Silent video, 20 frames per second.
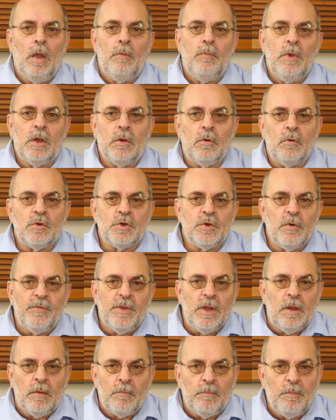because of
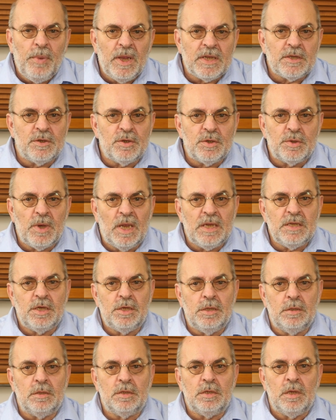the better
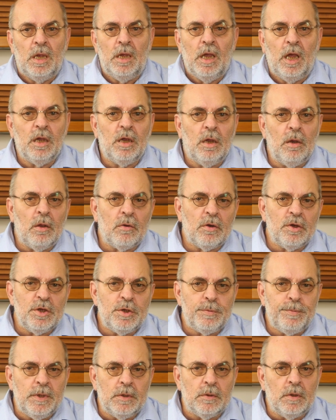transients. A
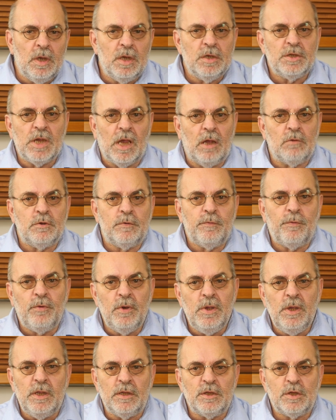glockenspiel sounds
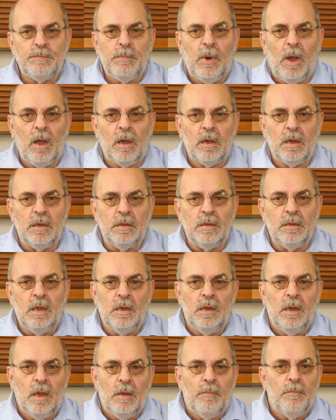free and sparkling,
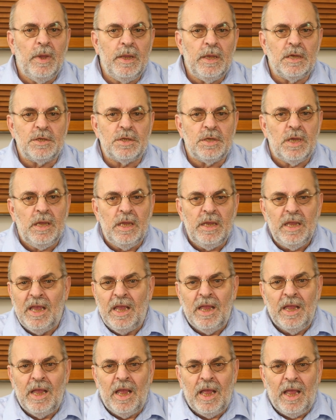may I say
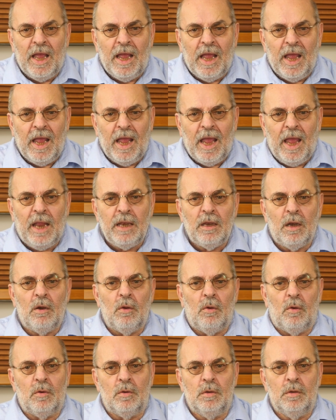
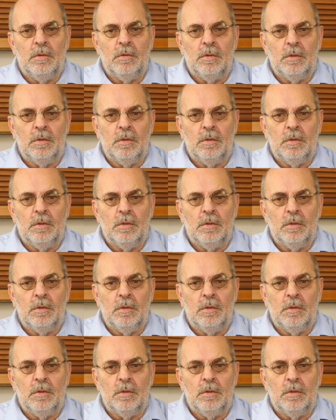analog.